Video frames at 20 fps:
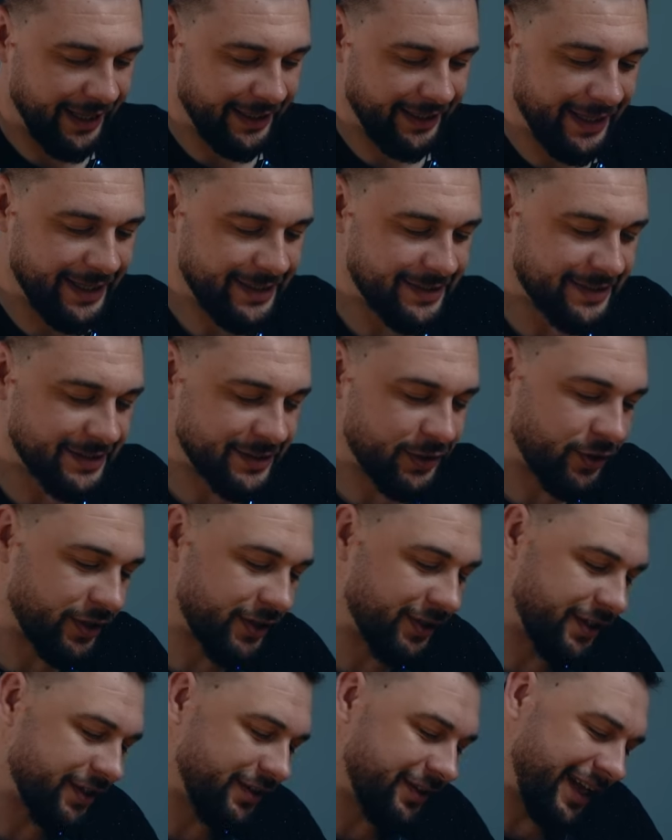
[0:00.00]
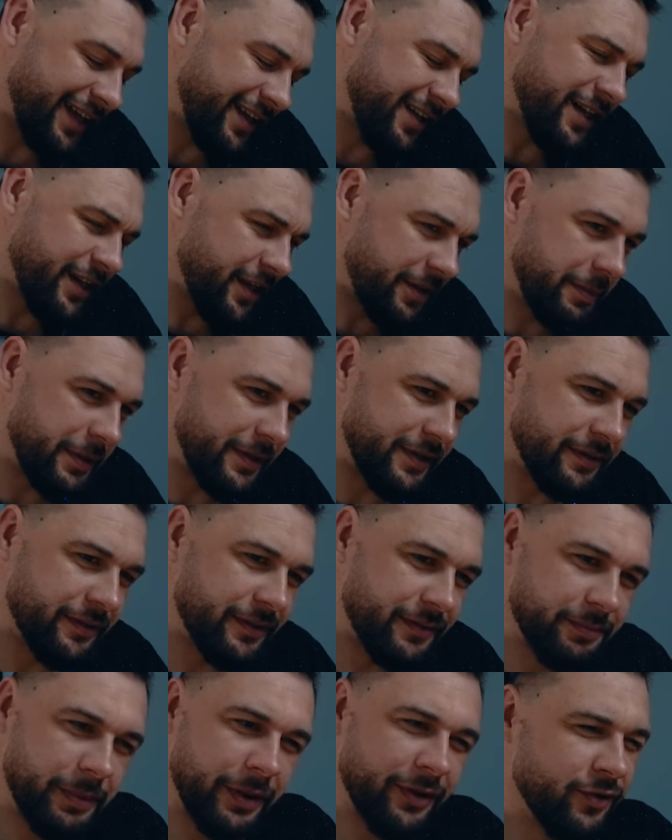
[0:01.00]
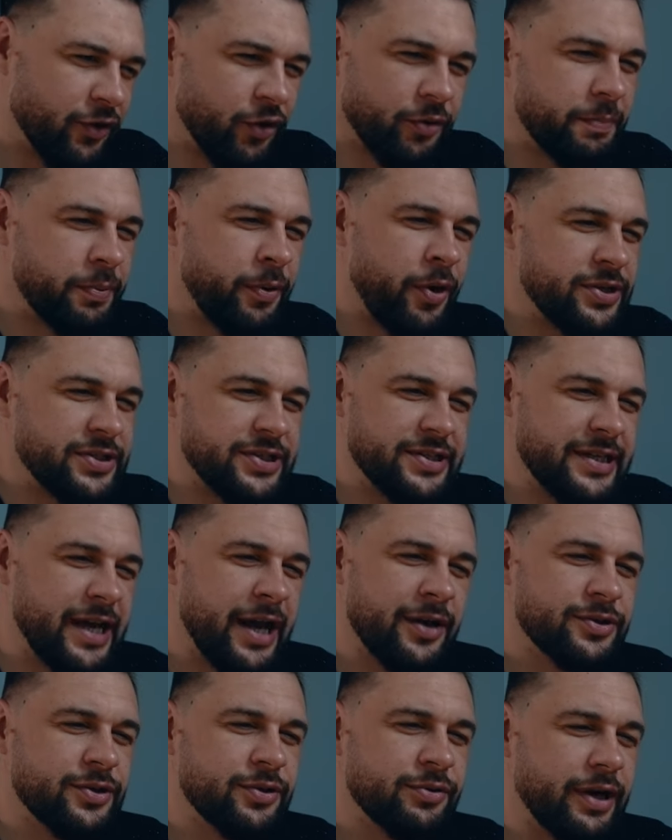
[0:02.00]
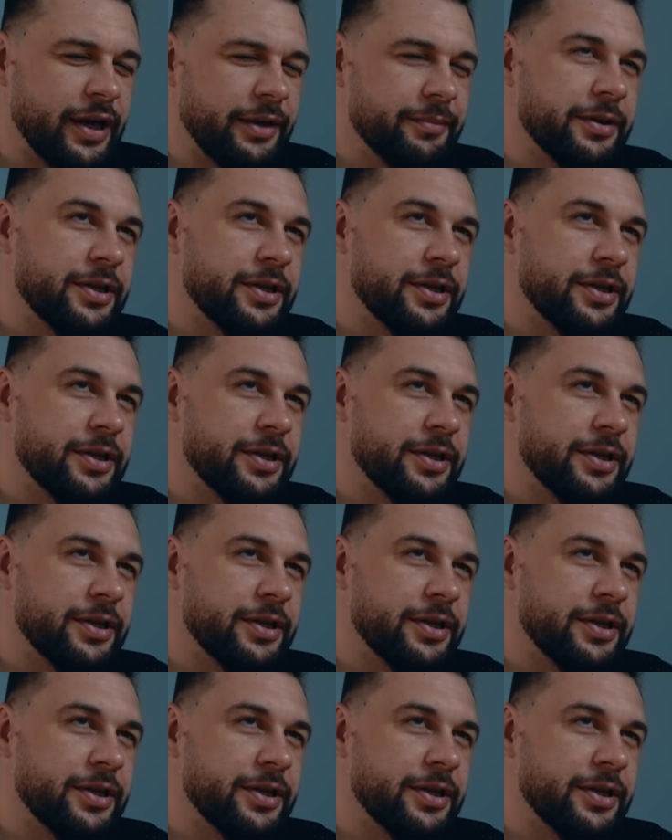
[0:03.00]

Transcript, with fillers: Let's talk like a little bit about your process. How do you write?